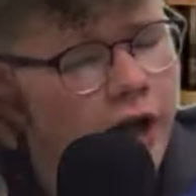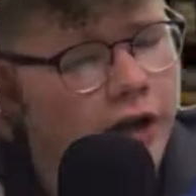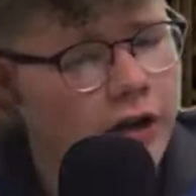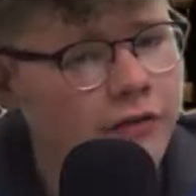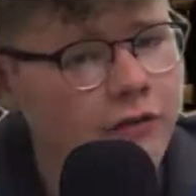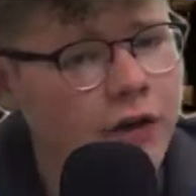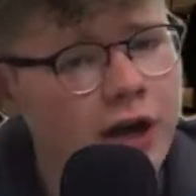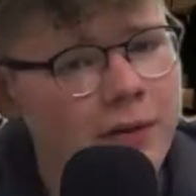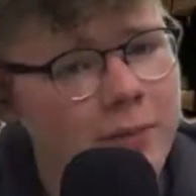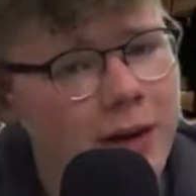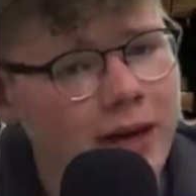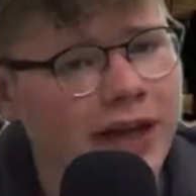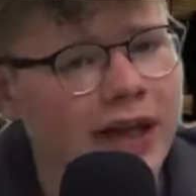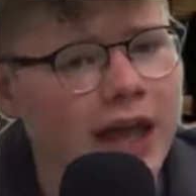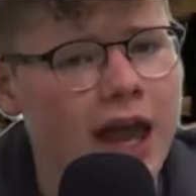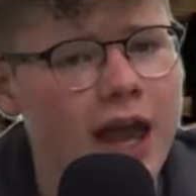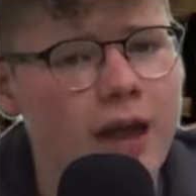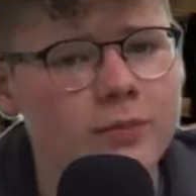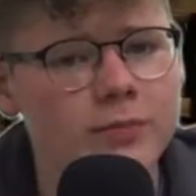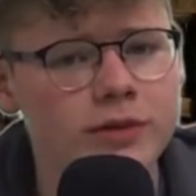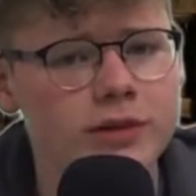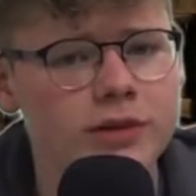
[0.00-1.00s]
going to find many
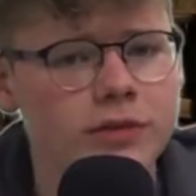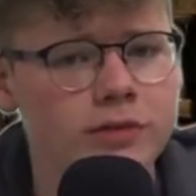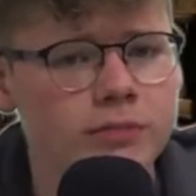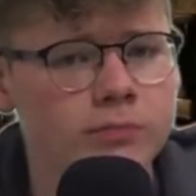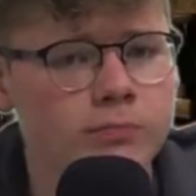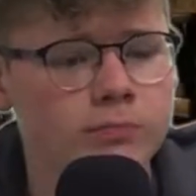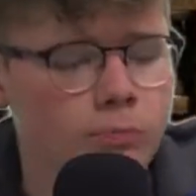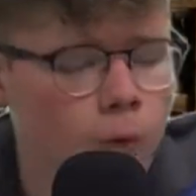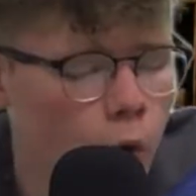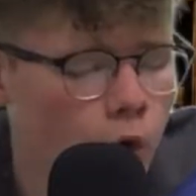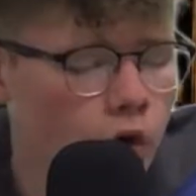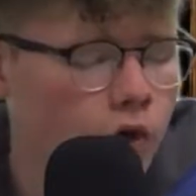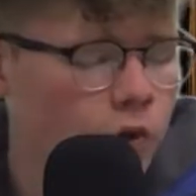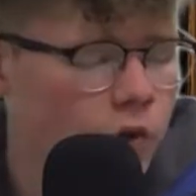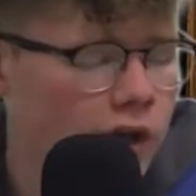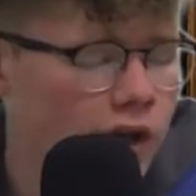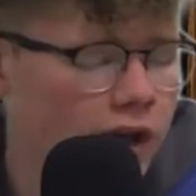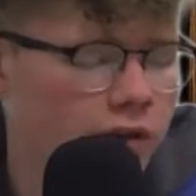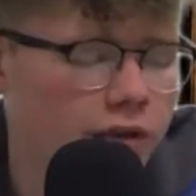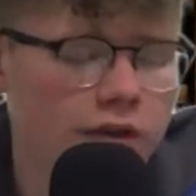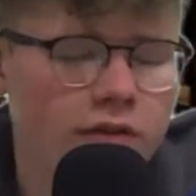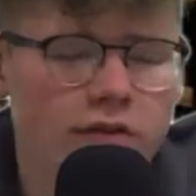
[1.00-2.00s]
games more
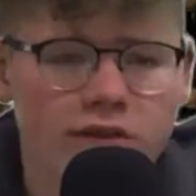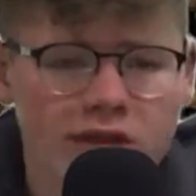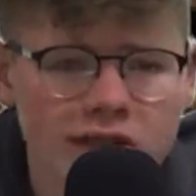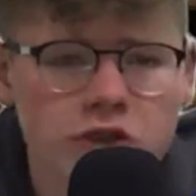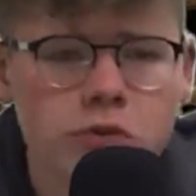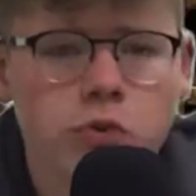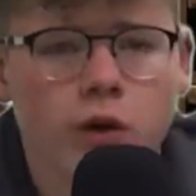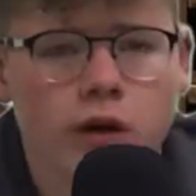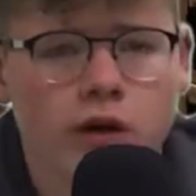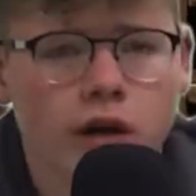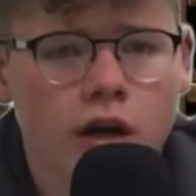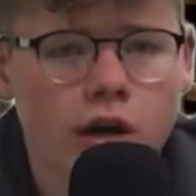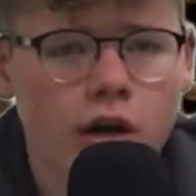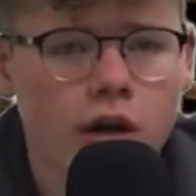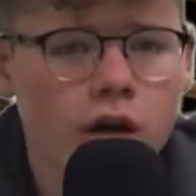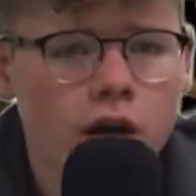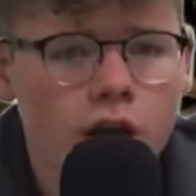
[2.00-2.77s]
unique than this one.